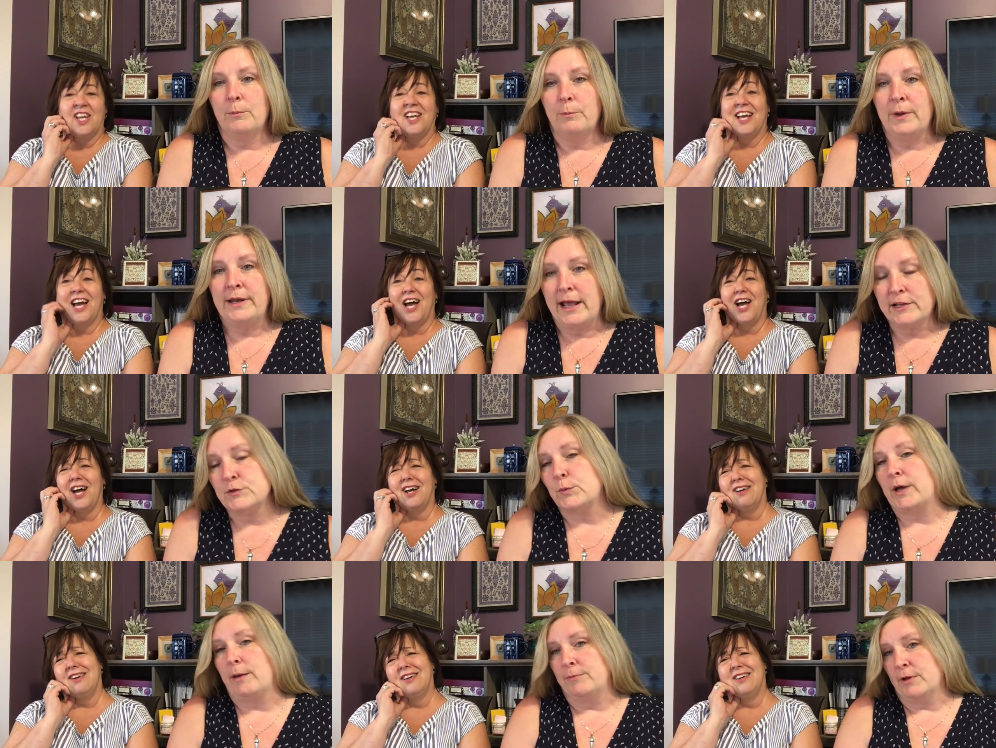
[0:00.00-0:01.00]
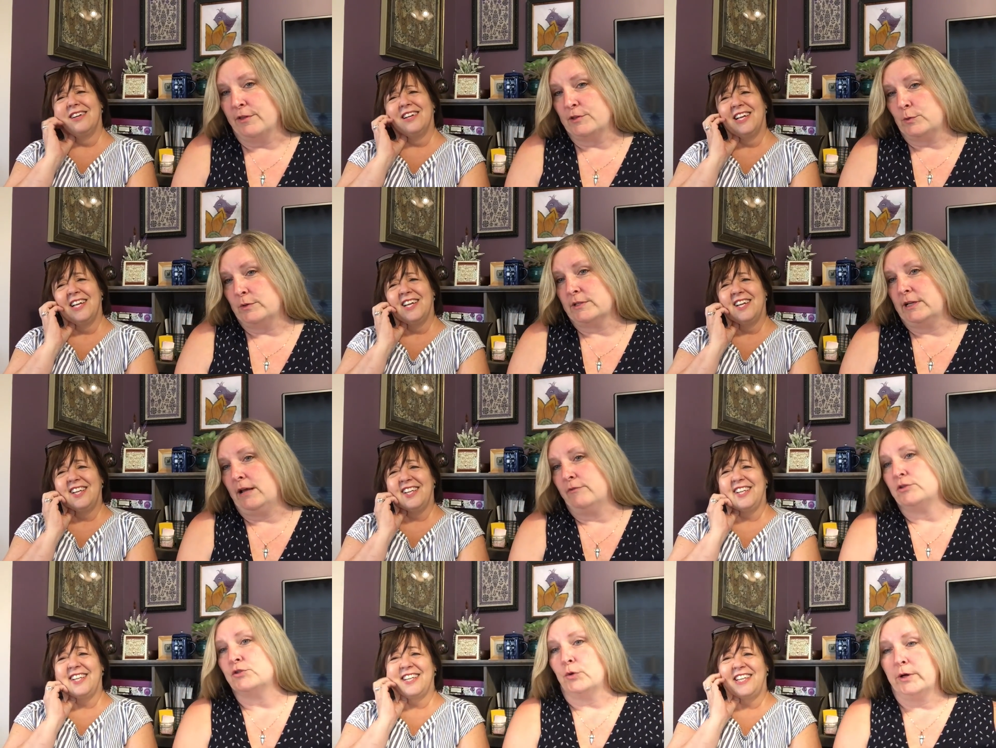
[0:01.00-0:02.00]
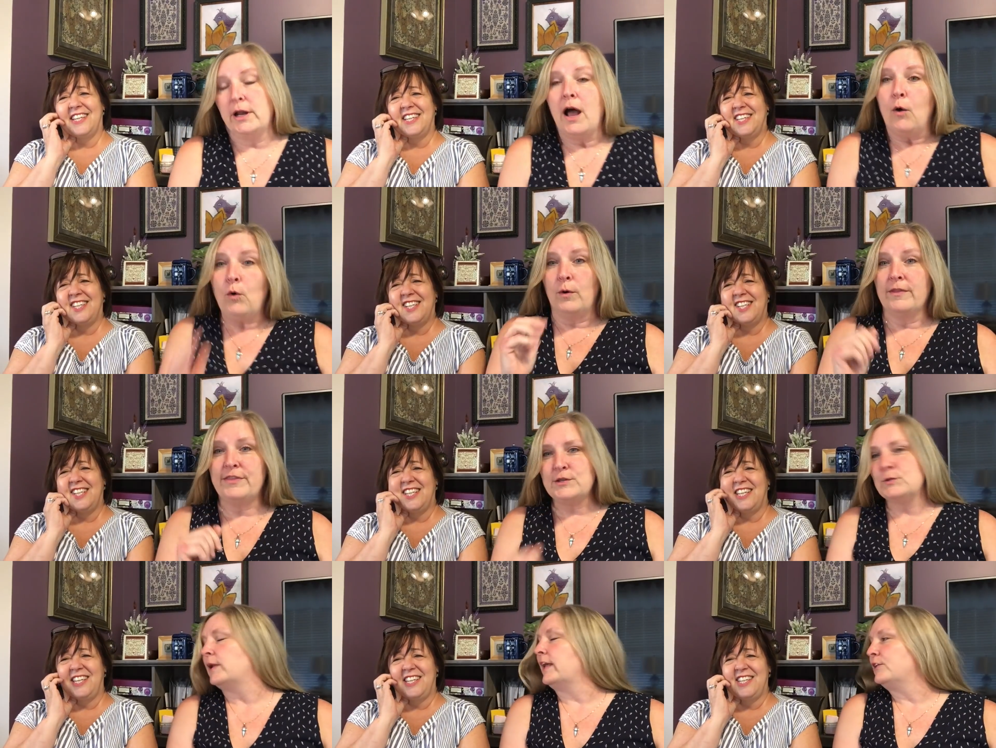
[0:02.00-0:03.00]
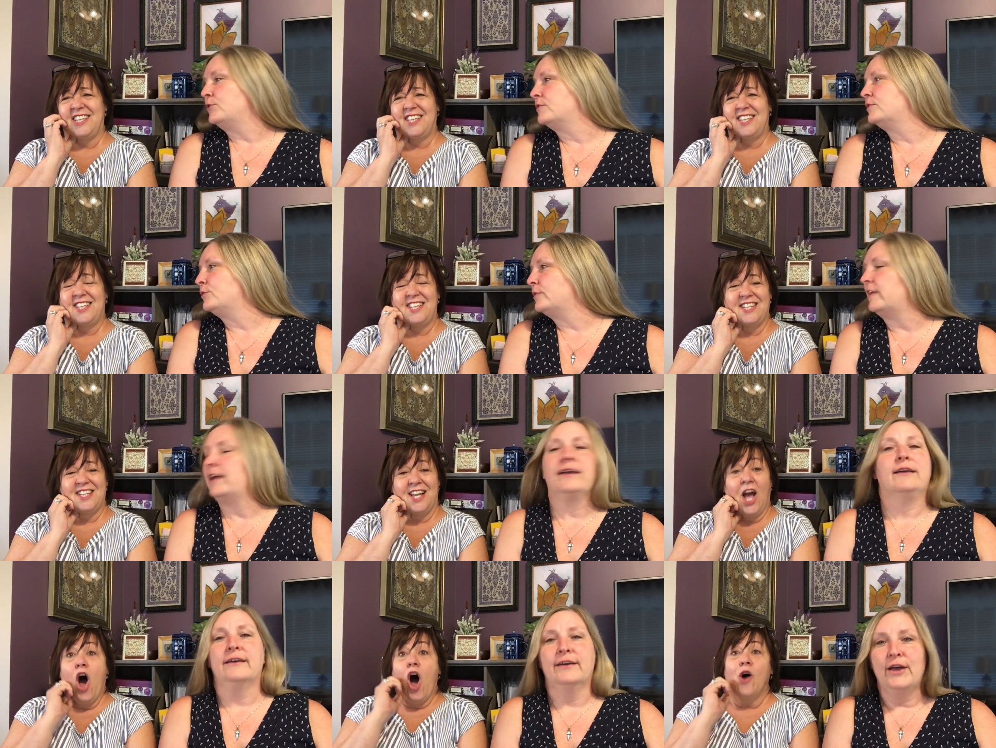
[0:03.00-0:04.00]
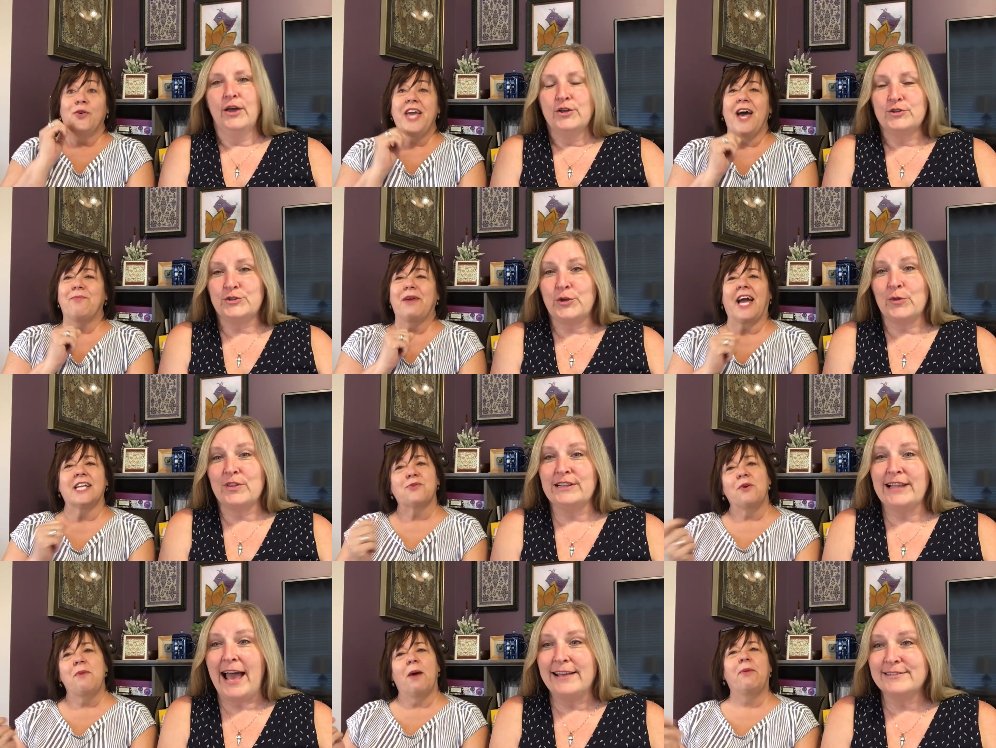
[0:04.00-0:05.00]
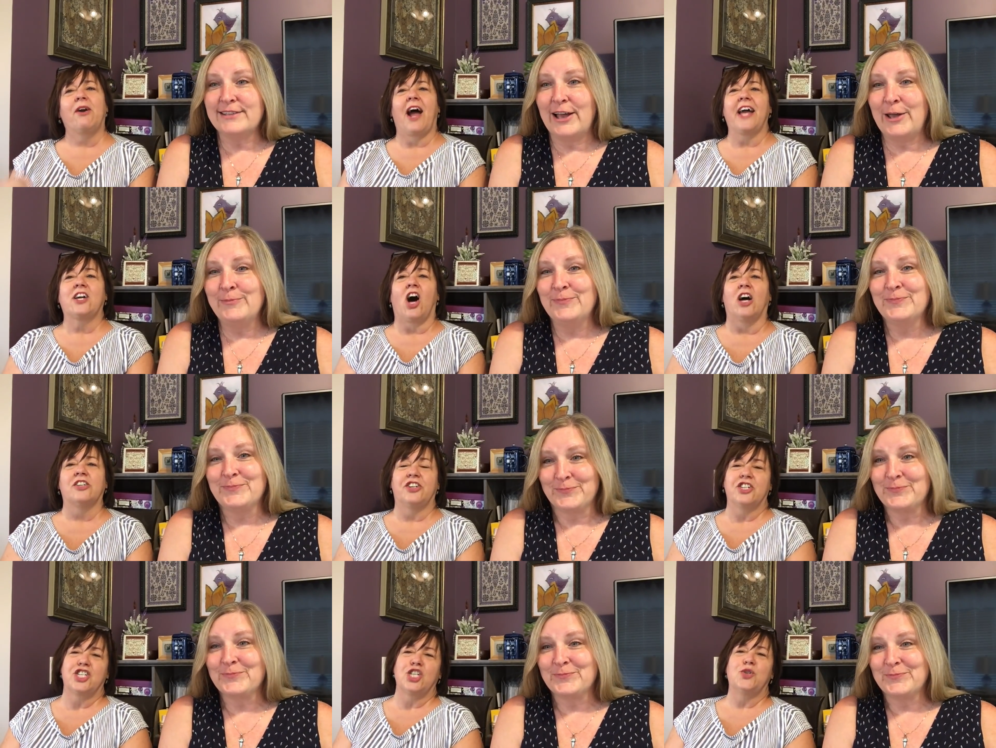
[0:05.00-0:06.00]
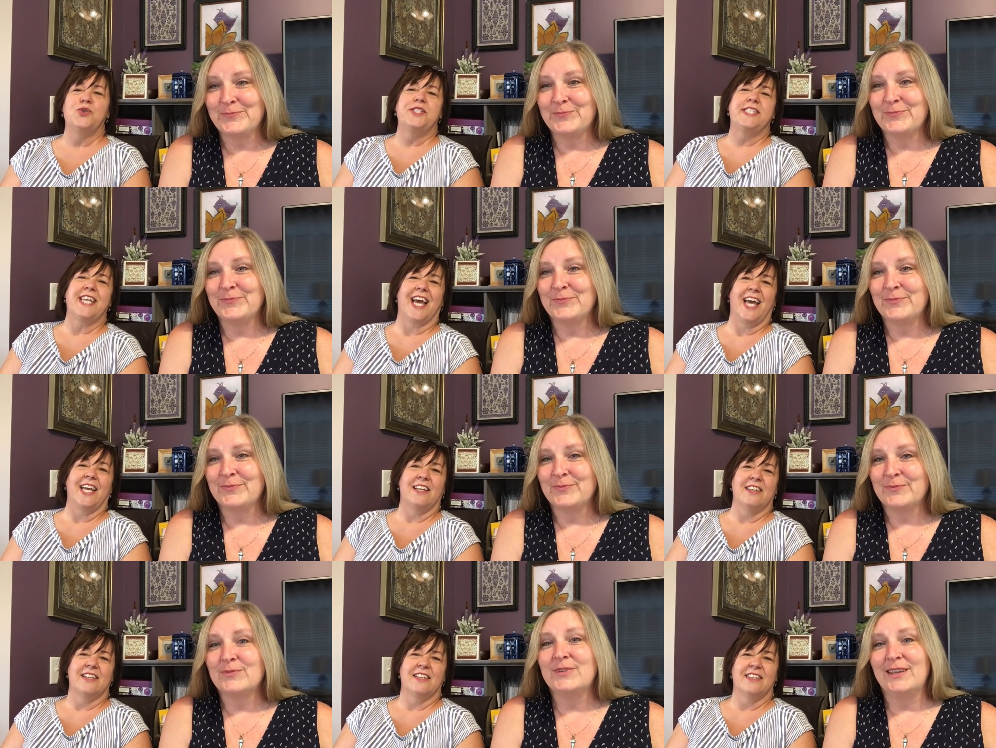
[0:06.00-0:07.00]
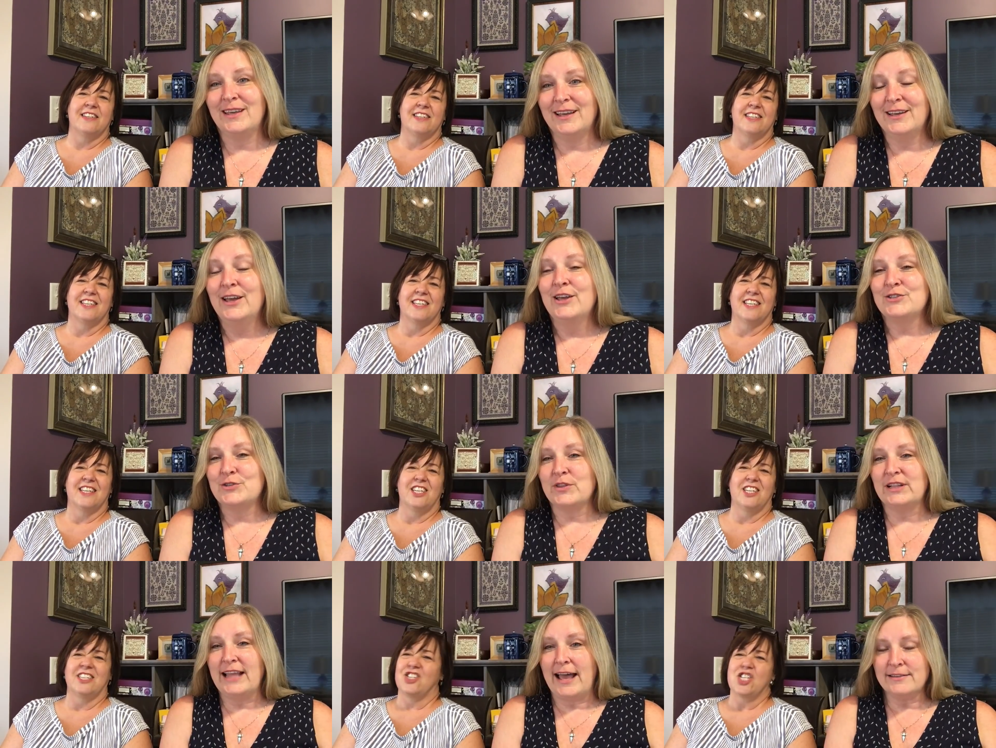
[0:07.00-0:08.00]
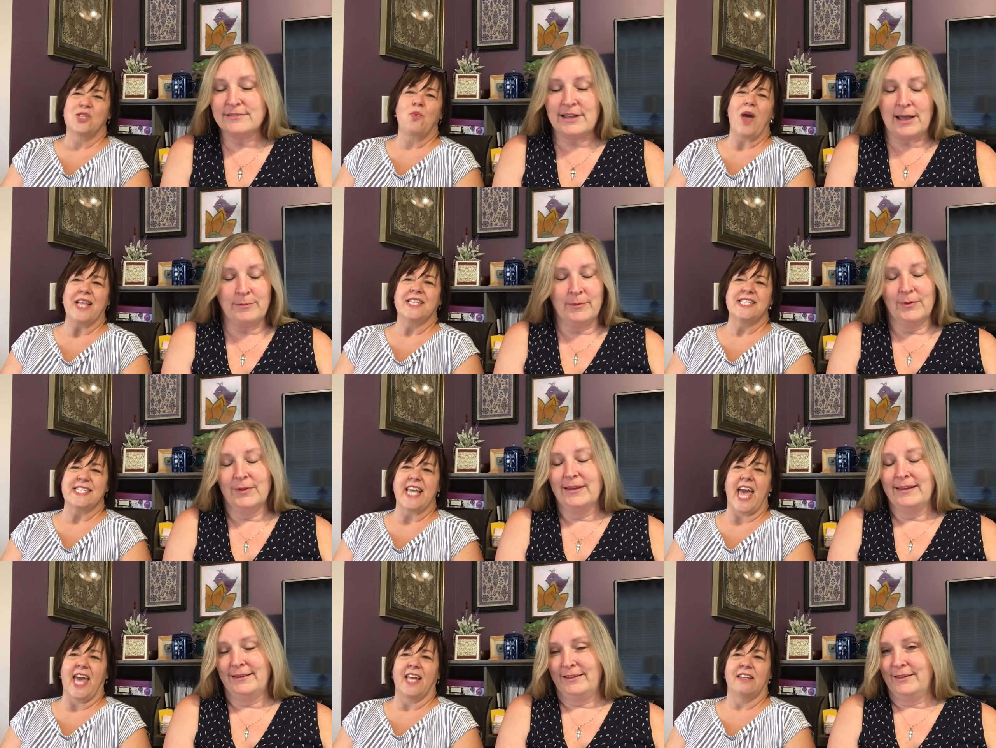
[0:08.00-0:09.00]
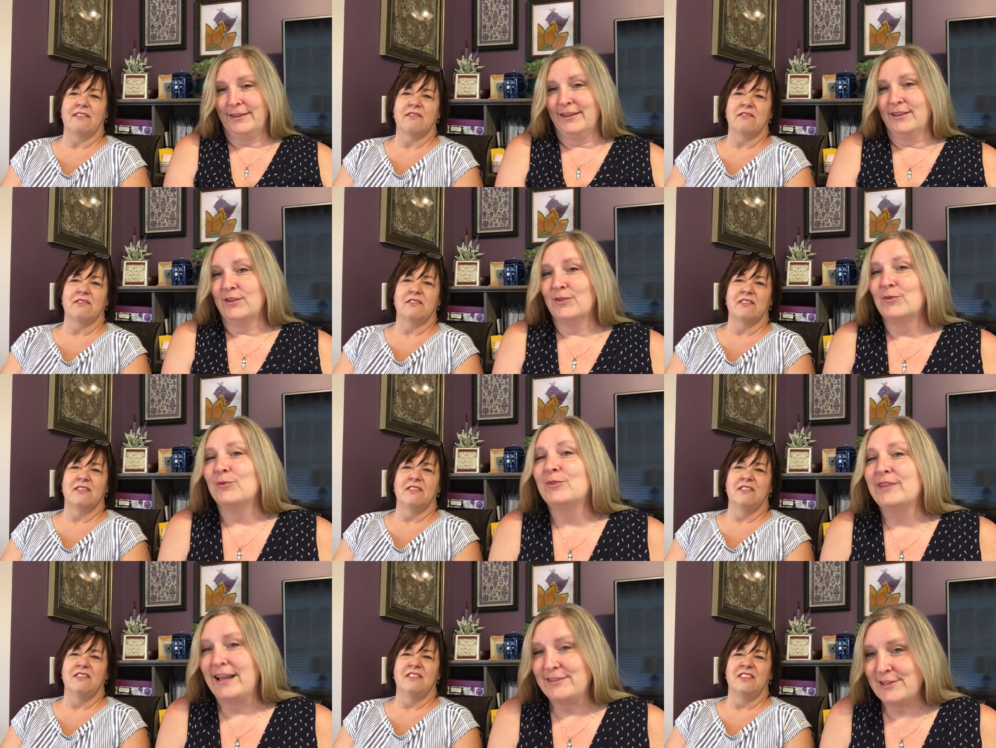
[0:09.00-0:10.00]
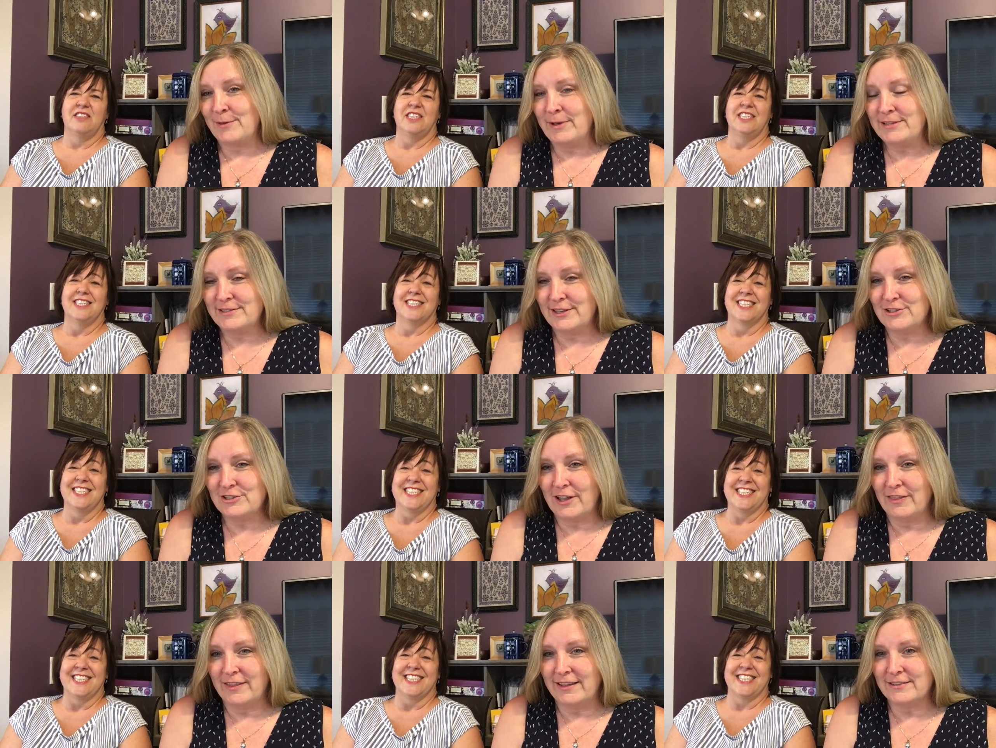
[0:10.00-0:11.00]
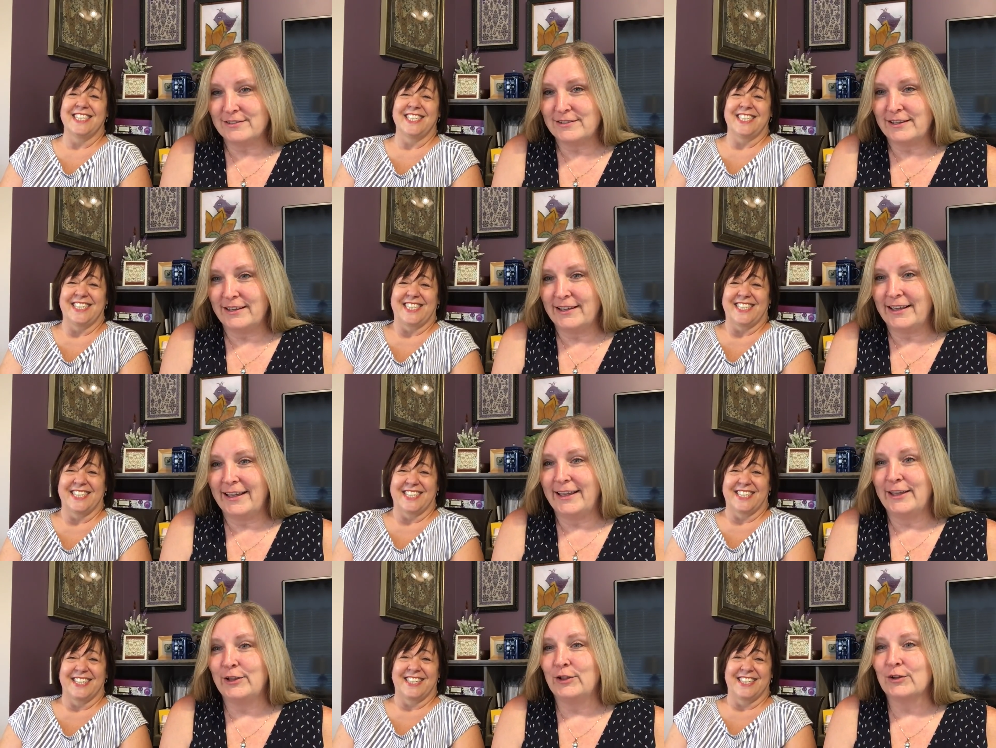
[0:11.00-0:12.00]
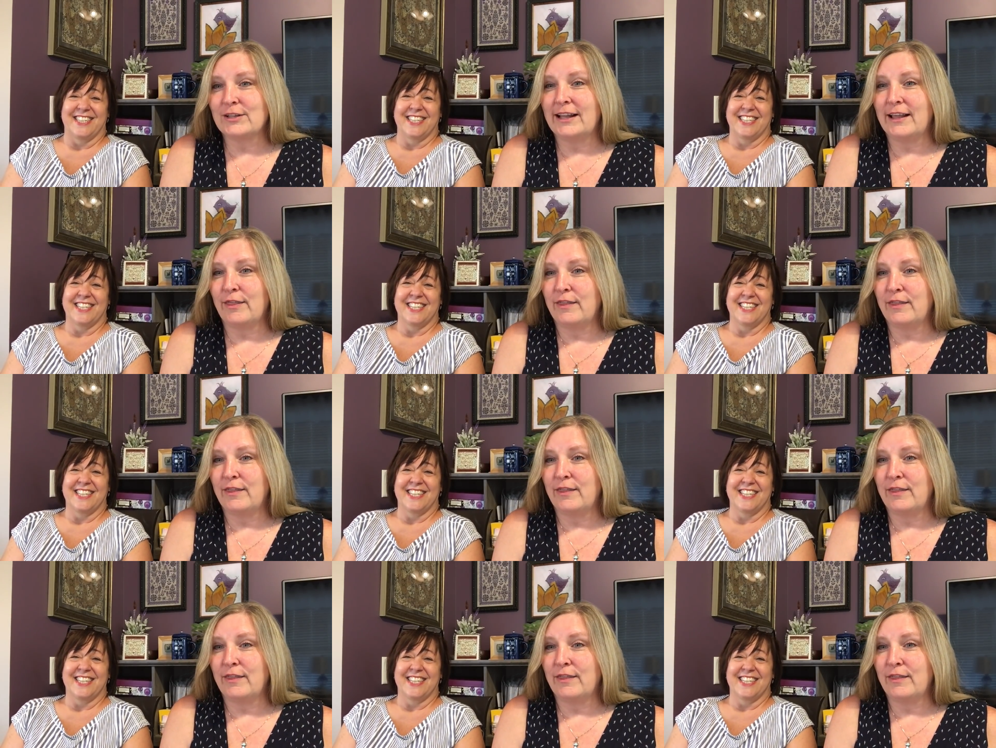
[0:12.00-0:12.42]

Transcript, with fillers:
Speaker 1: my next whip. Now this one's gonna have a story. Oh, this one I can do the new thing. Oh yeah. So the last time I called her Tuesday. Yeah. So the last time, last time I stitched on this, it looked like